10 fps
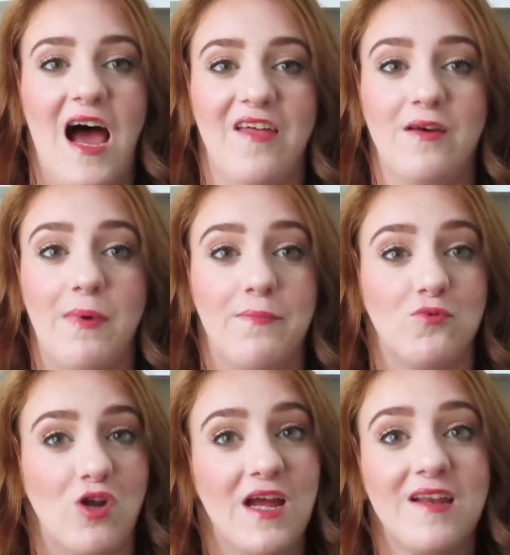I think my
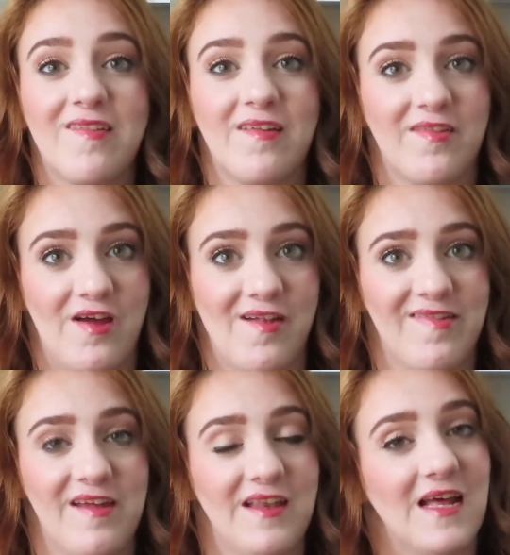brain is
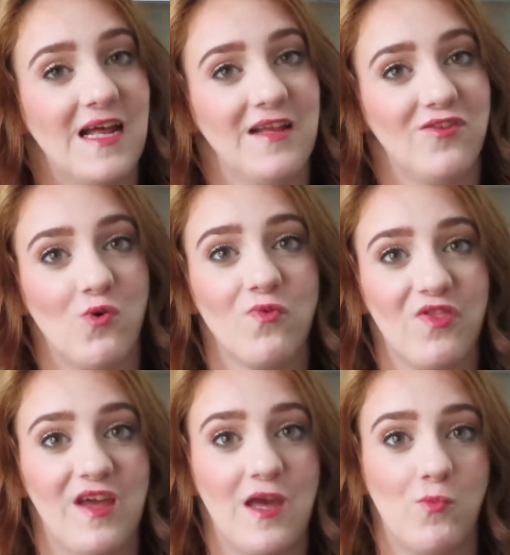exhausted, and I don't
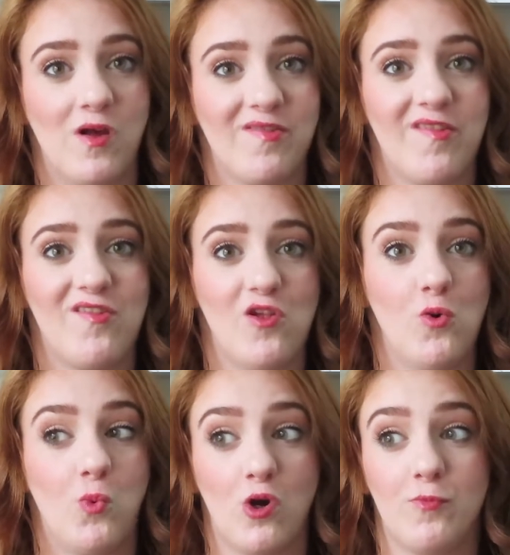think it wants
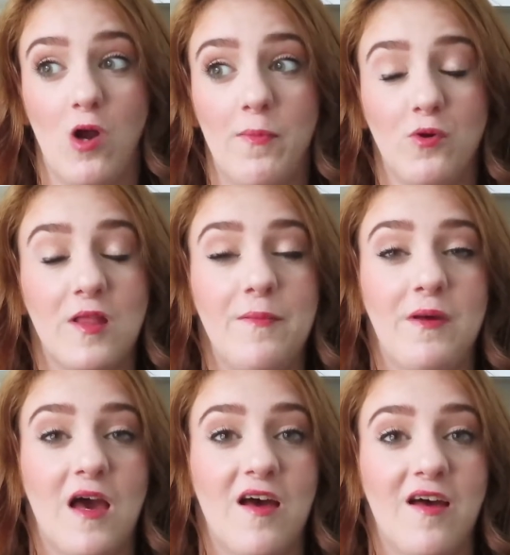to work properly
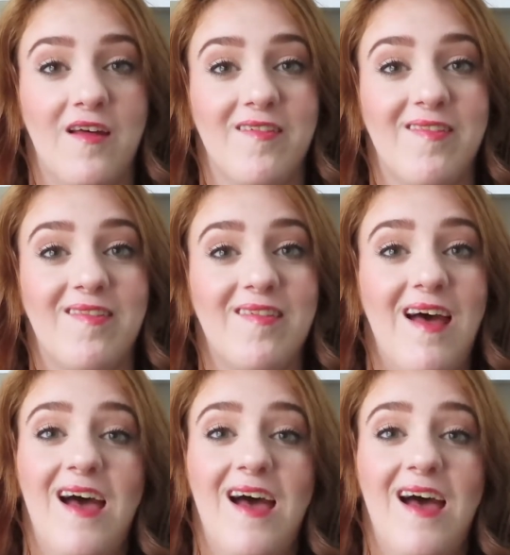because